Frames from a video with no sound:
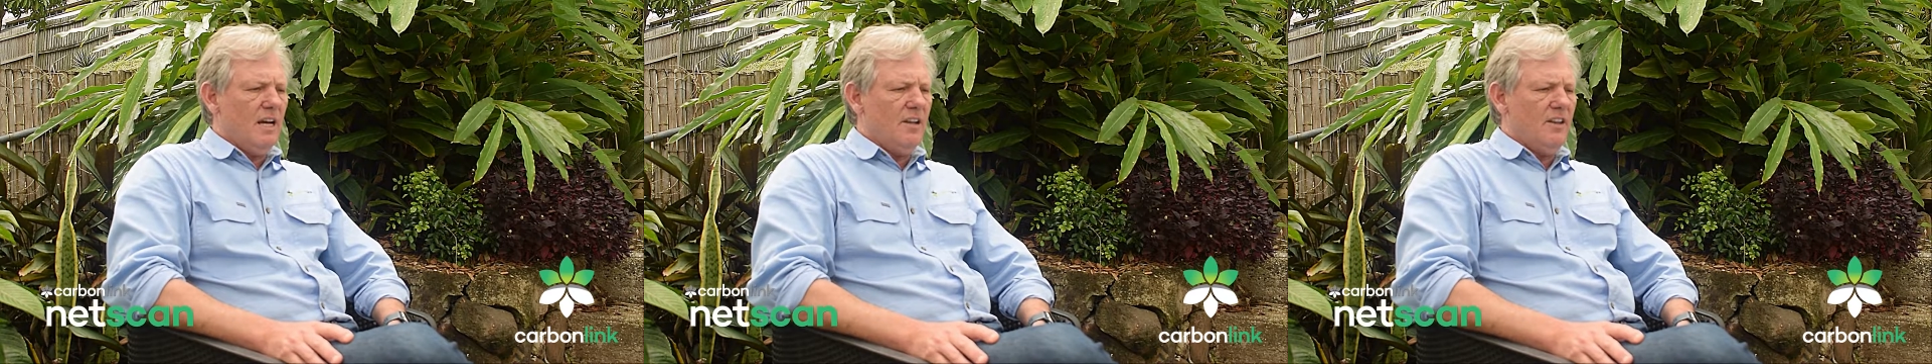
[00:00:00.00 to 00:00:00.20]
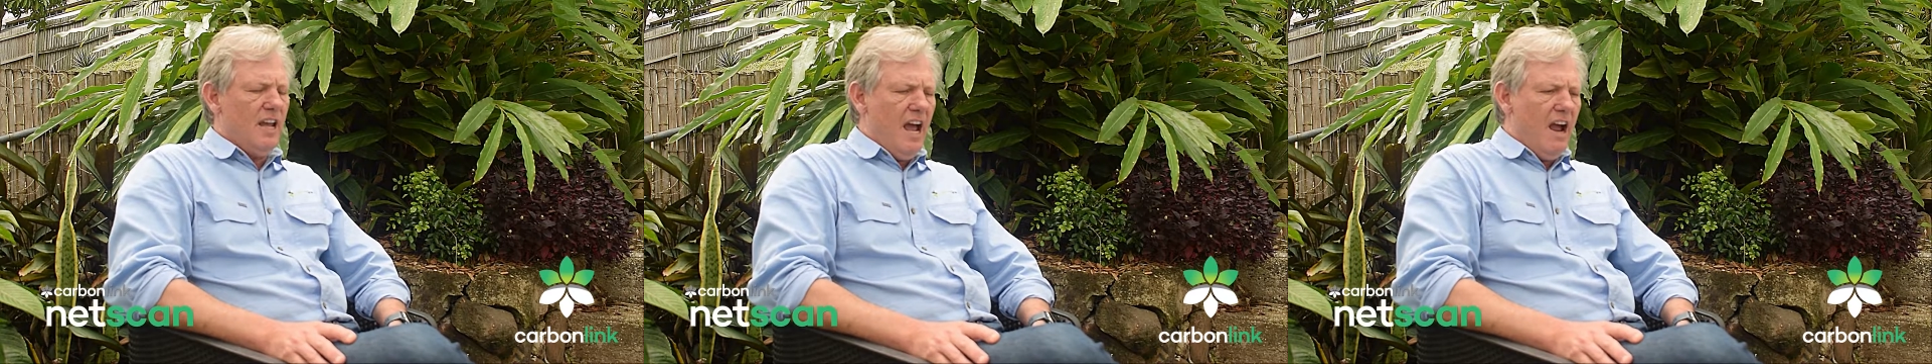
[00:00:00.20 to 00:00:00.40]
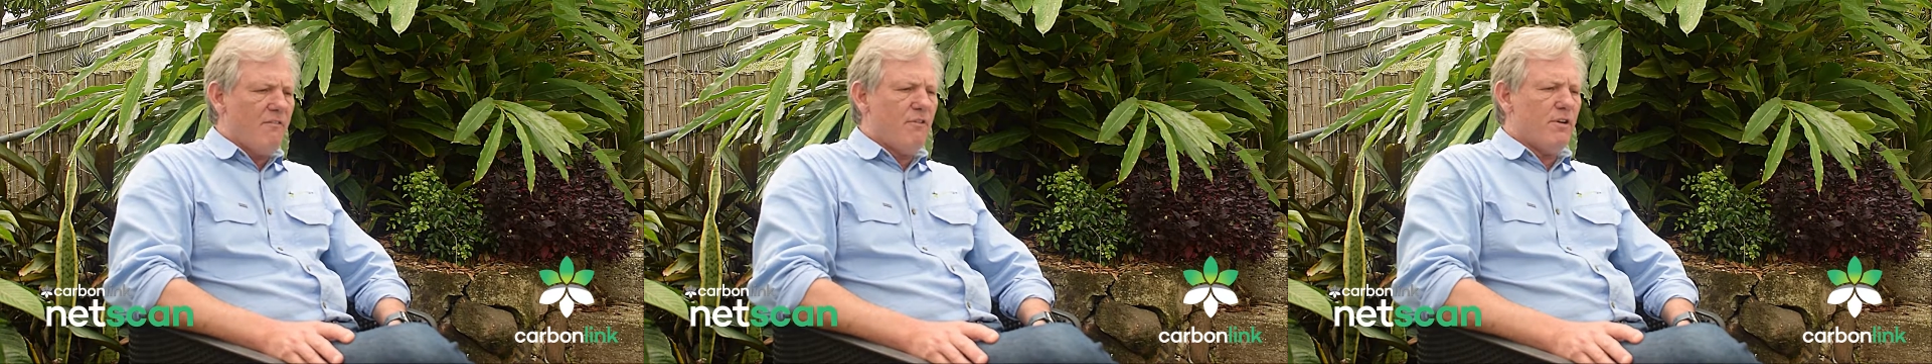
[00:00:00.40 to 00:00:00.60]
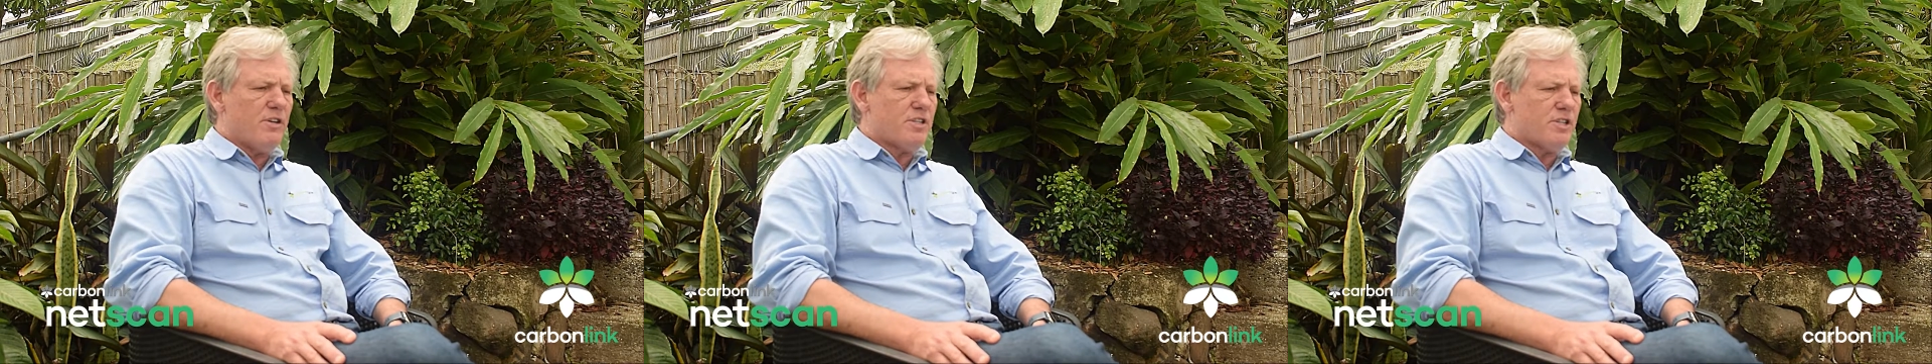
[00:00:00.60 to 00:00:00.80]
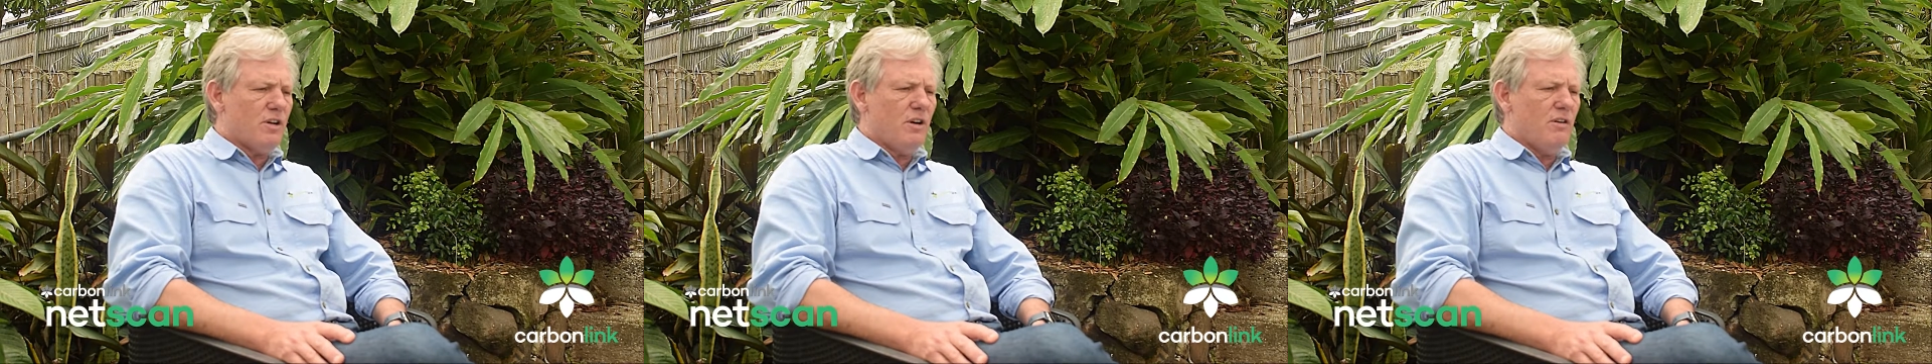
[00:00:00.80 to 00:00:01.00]
the
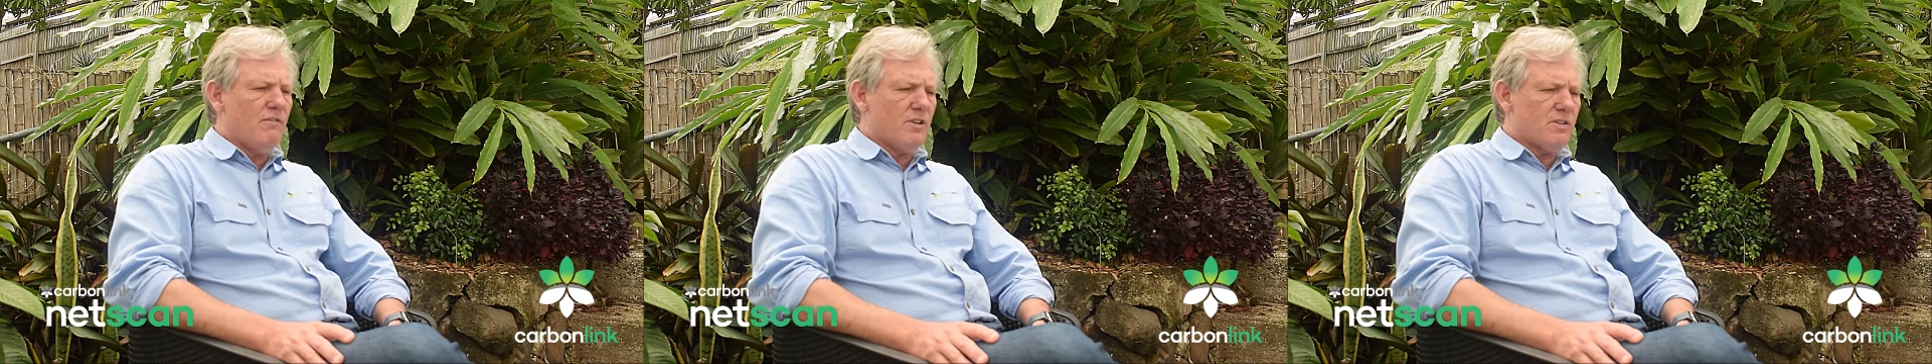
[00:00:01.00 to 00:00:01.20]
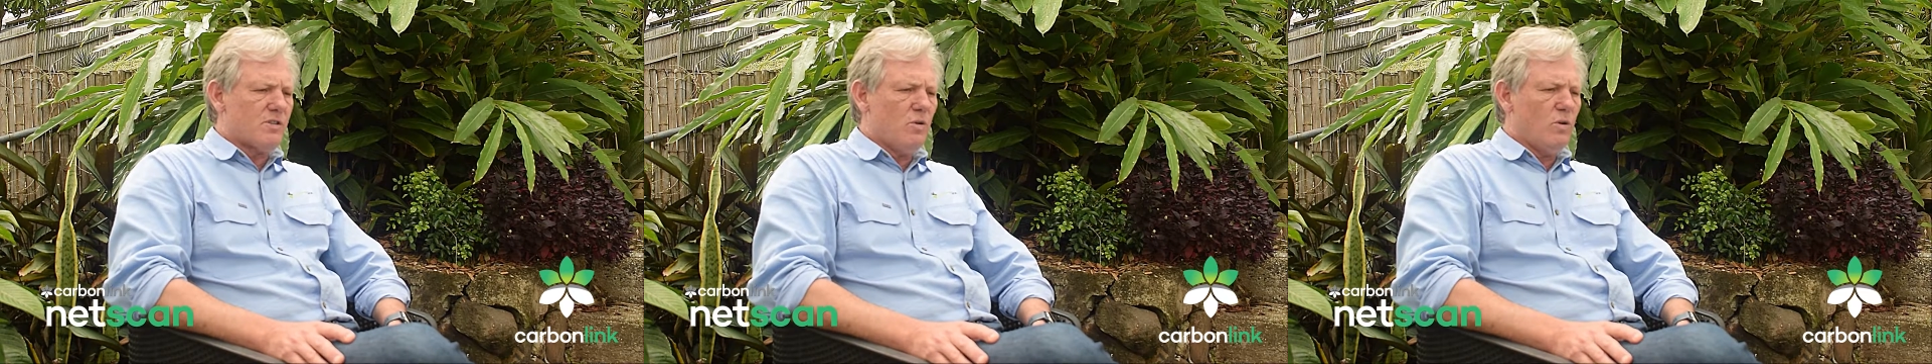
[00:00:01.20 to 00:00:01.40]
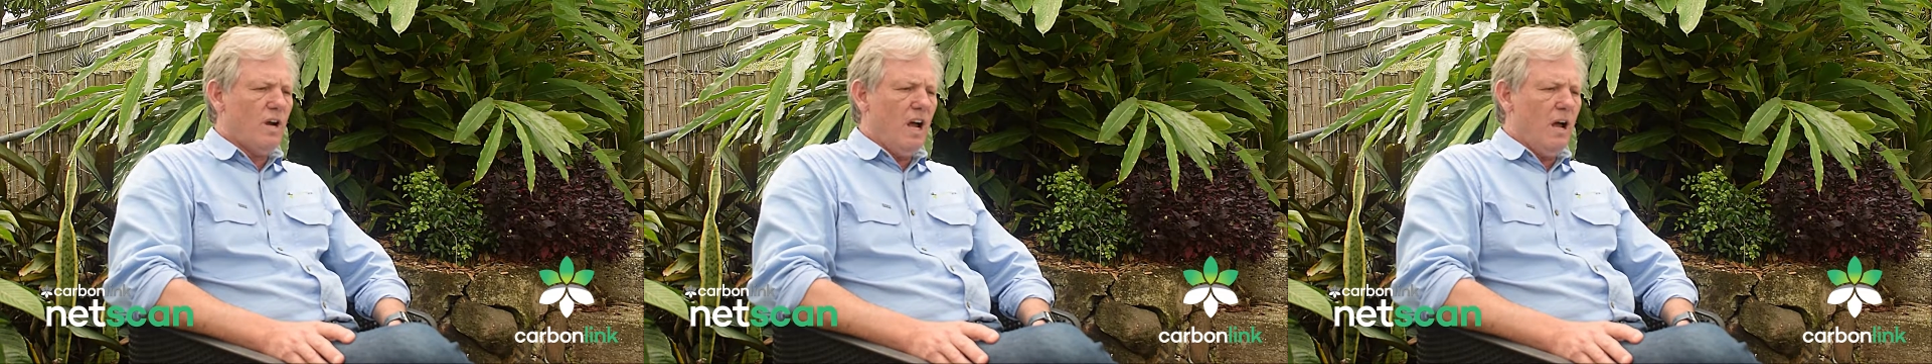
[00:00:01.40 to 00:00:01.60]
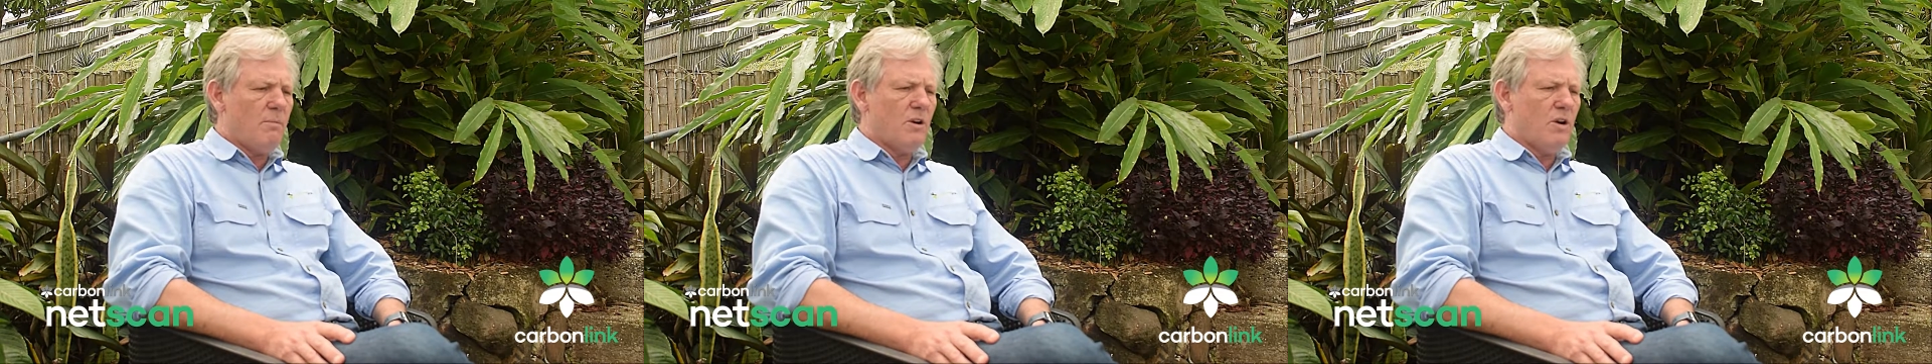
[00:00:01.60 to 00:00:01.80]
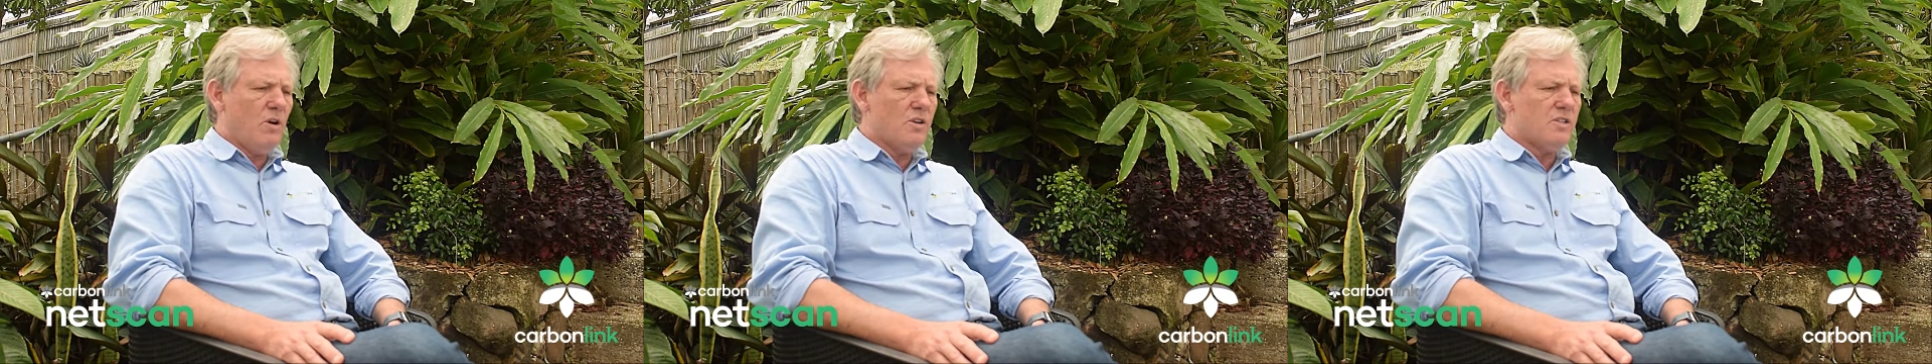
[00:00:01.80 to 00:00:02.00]
average of the soil carbon
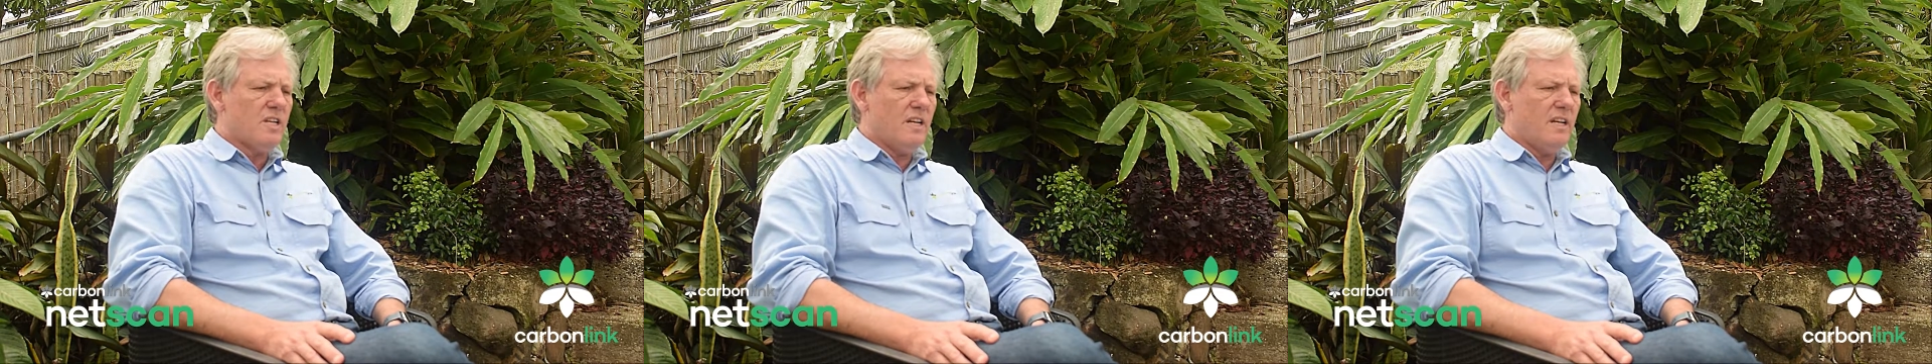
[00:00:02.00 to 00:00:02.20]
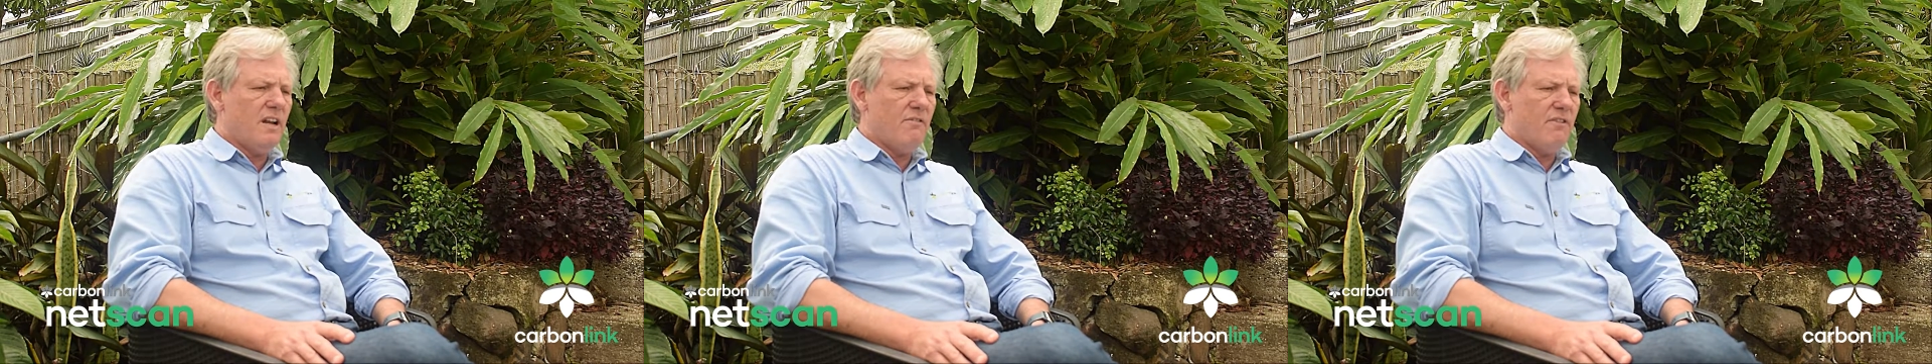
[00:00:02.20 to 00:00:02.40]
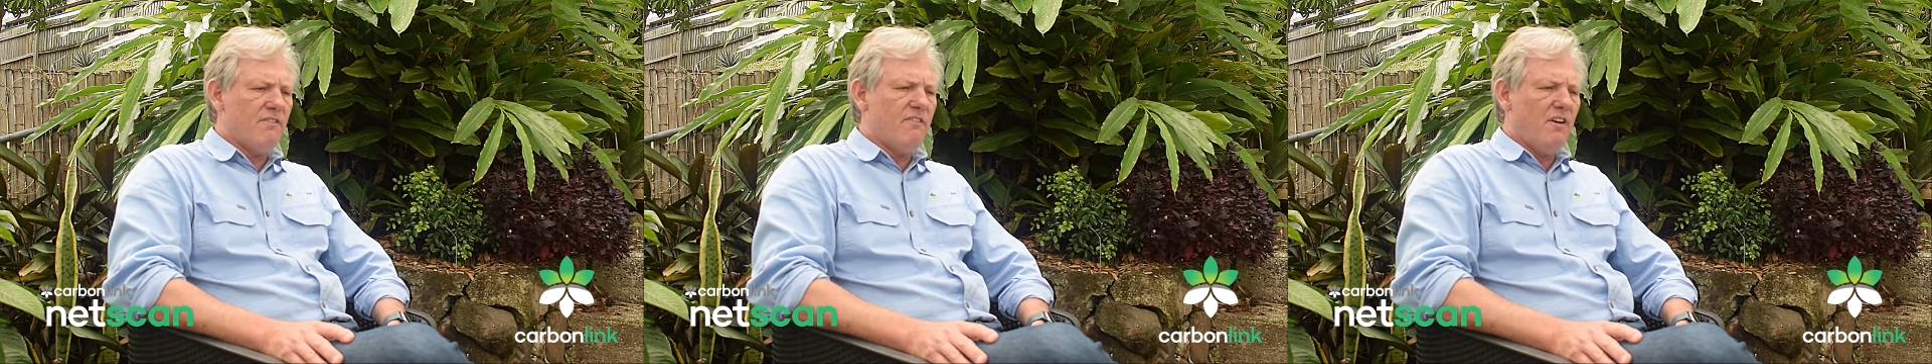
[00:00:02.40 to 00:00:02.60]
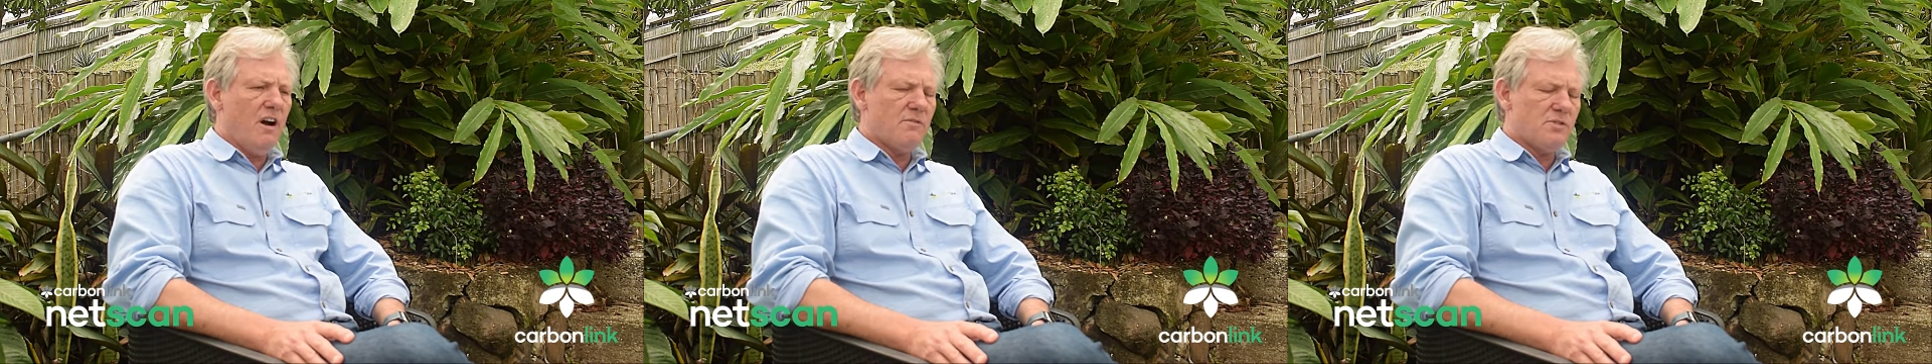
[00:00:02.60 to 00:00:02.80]
content every five